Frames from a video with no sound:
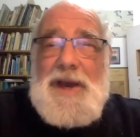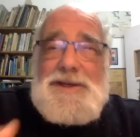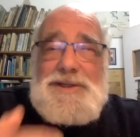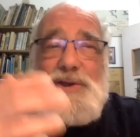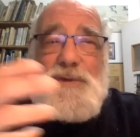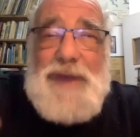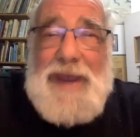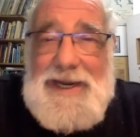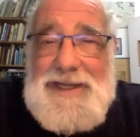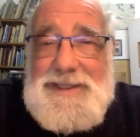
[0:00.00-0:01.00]

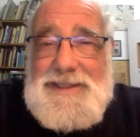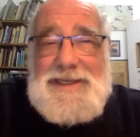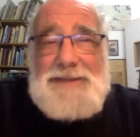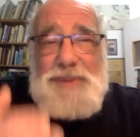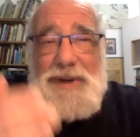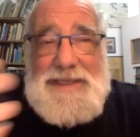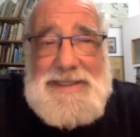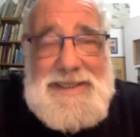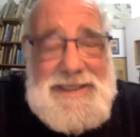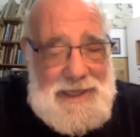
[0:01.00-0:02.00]
surveillance and
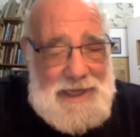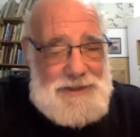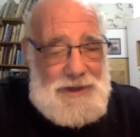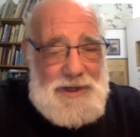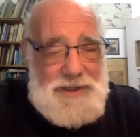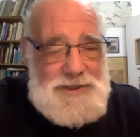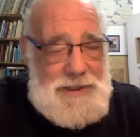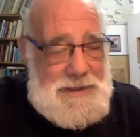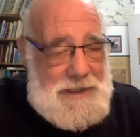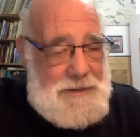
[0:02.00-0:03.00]
policing
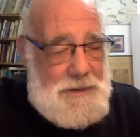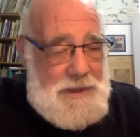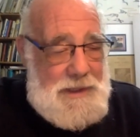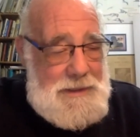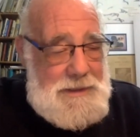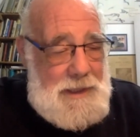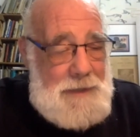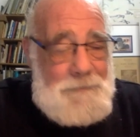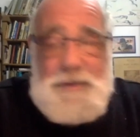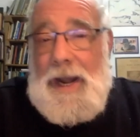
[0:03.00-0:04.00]
technologies and other things
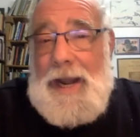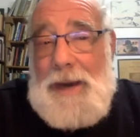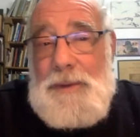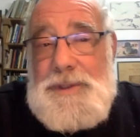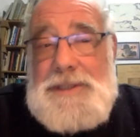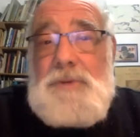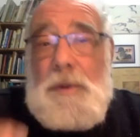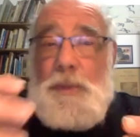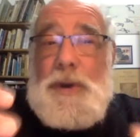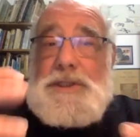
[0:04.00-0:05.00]
that allow these
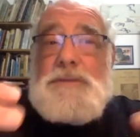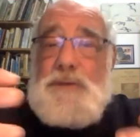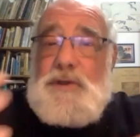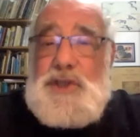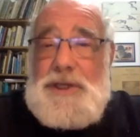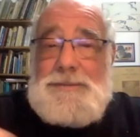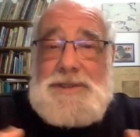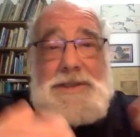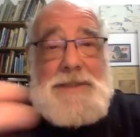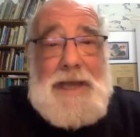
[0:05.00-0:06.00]
repressive regimes
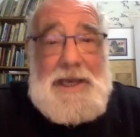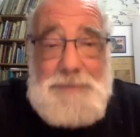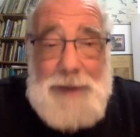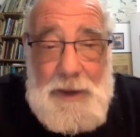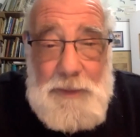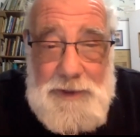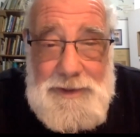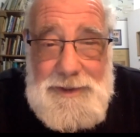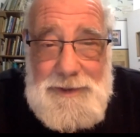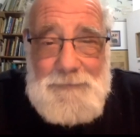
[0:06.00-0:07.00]
to stay in power.
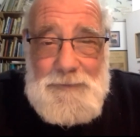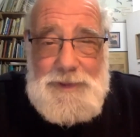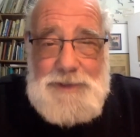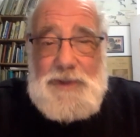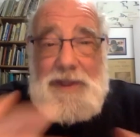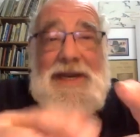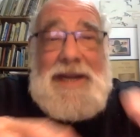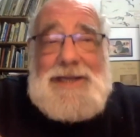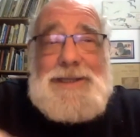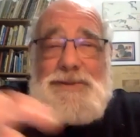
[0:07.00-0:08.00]
So they
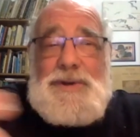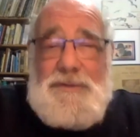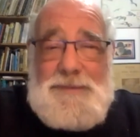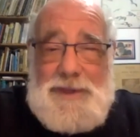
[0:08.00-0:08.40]
need Israel.